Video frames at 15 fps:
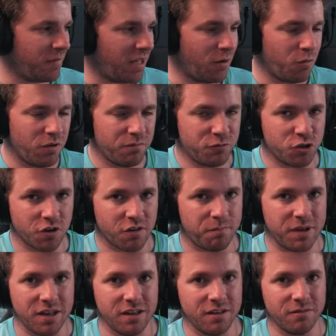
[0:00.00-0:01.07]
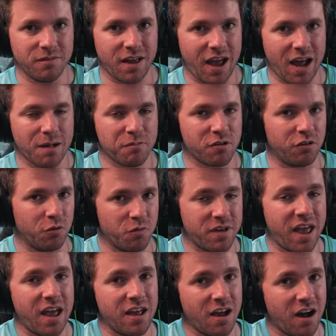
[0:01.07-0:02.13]
It would just be absolute
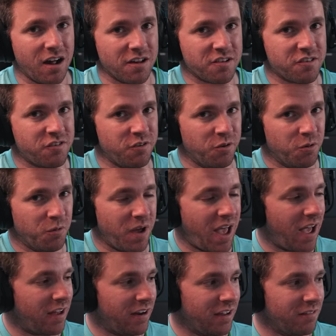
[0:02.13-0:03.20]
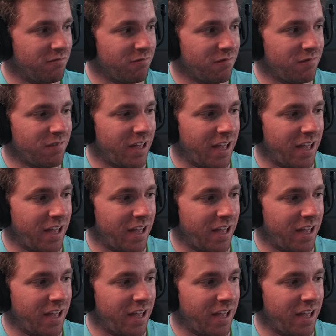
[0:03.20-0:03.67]
chaos to edit